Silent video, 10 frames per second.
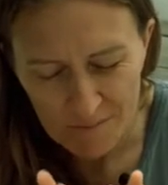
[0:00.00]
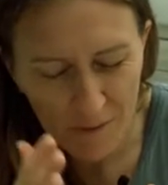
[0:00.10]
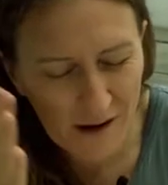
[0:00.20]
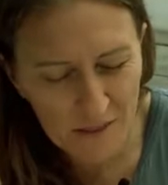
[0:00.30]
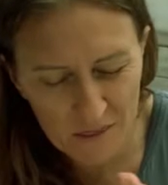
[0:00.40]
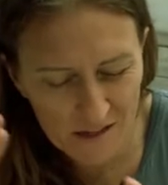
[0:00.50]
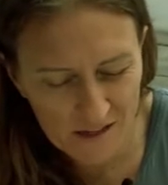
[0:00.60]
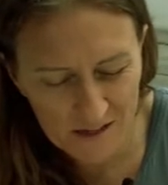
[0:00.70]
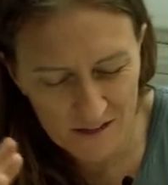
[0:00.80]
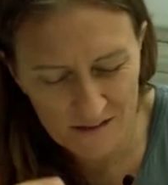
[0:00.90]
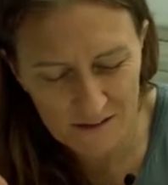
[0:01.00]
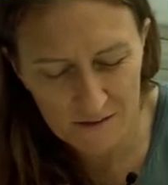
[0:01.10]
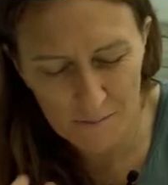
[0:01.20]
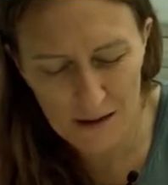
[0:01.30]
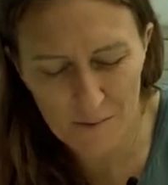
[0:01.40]
My thinking is
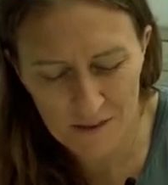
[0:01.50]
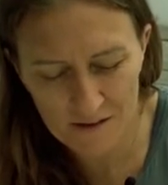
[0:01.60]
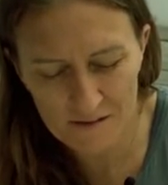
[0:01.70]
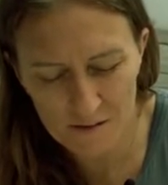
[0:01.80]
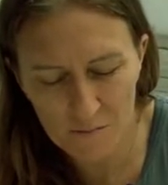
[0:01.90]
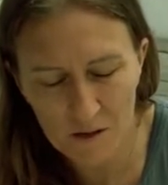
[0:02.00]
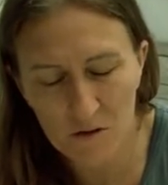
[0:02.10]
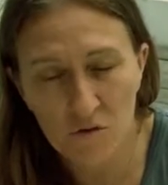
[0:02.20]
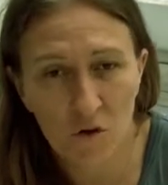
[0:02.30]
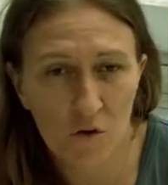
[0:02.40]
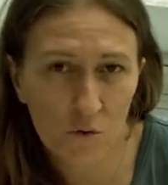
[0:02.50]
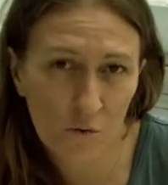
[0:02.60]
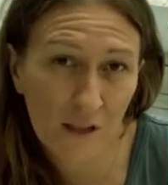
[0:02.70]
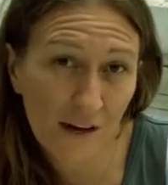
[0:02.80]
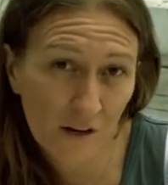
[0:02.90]
there's maybe there's some internal
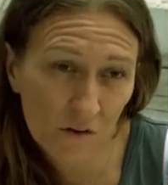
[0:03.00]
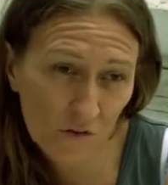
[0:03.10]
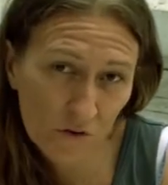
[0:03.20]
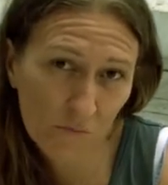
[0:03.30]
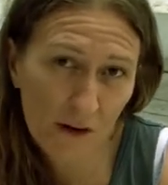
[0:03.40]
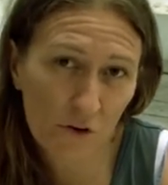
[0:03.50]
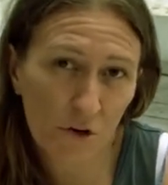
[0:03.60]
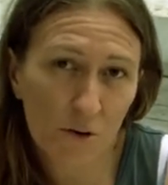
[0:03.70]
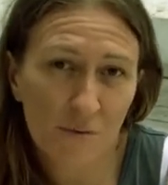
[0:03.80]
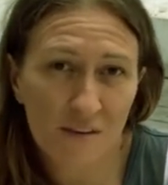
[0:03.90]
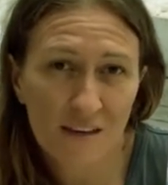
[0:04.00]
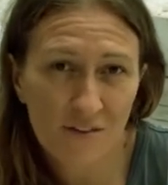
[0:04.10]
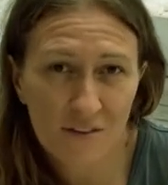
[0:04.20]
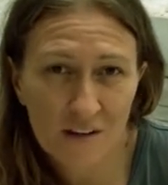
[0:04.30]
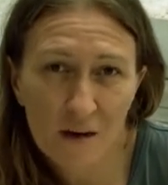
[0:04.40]
lung sort of microbes that
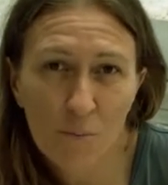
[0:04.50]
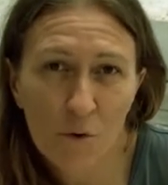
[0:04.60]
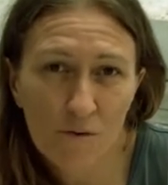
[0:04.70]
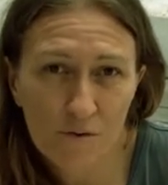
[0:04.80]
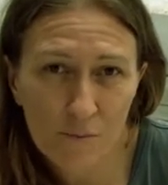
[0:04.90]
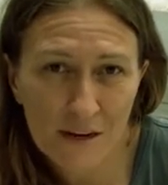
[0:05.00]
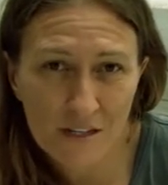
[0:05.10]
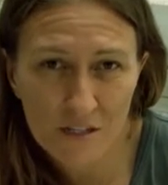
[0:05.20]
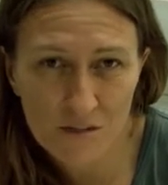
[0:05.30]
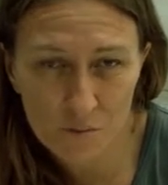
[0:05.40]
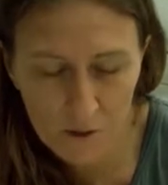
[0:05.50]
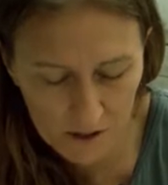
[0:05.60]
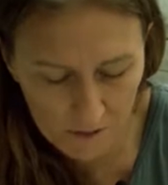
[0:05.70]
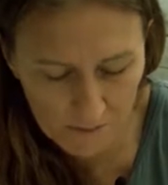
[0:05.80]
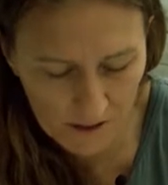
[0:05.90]
gives them more information as
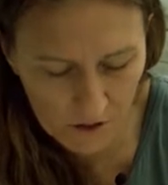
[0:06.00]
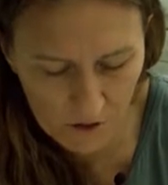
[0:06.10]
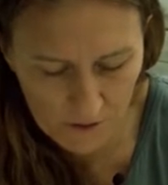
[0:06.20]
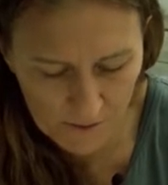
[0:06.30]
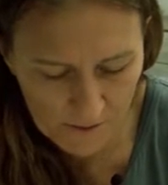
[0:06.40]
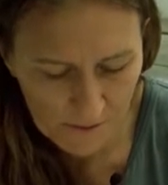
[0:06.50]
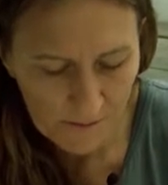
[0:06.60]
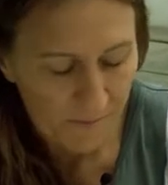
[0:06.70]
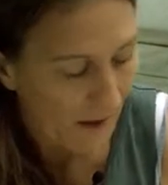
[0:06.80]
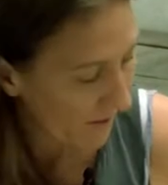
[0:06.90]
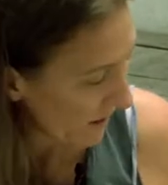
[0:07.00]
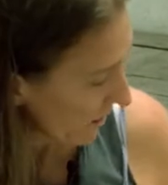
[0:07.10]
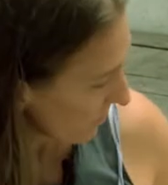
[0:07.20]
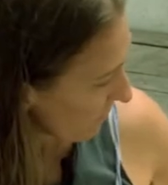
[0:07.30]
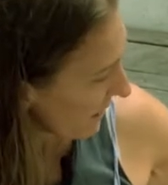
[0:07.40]
well about you. And then
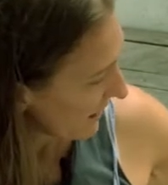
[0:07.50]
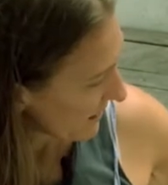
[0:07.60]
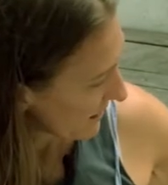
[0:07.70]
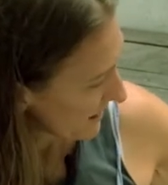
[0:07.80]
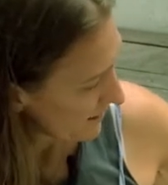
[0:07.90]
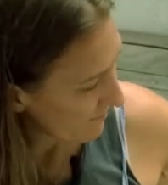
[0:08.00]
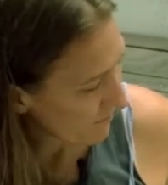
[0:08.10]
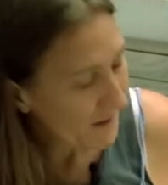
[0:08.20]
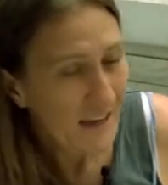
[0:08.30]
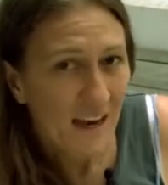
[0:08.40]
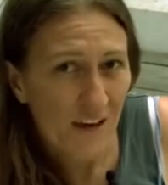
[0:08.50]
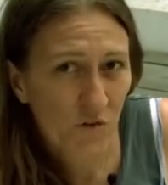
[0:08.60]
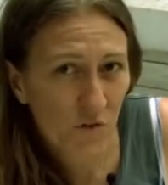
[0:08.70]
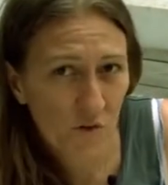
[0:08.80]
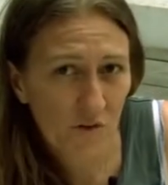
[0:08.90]
I'll be planting it in.
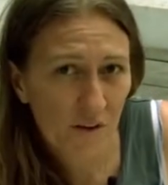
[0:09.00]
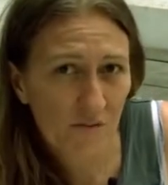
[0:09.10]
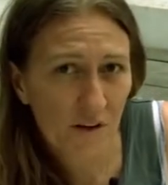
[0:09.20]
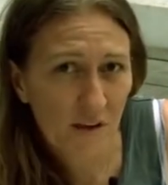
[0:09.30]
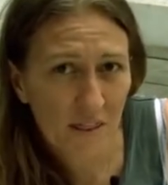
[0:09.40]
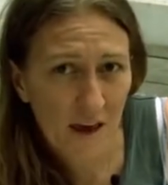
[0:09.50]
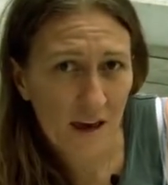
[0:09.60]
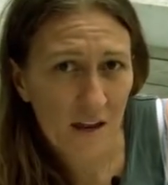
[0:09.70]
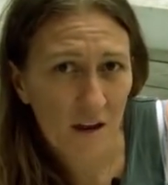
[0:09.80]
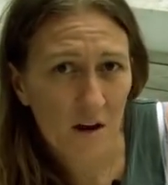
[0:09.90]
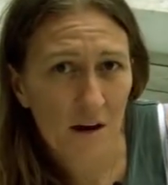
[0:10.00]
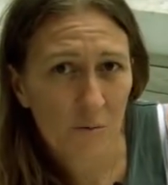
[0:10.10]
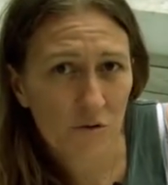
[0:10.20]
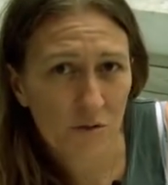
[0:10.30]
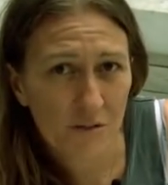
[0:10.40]
As soon as I've done that, I
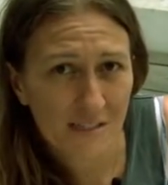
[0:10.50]
will do the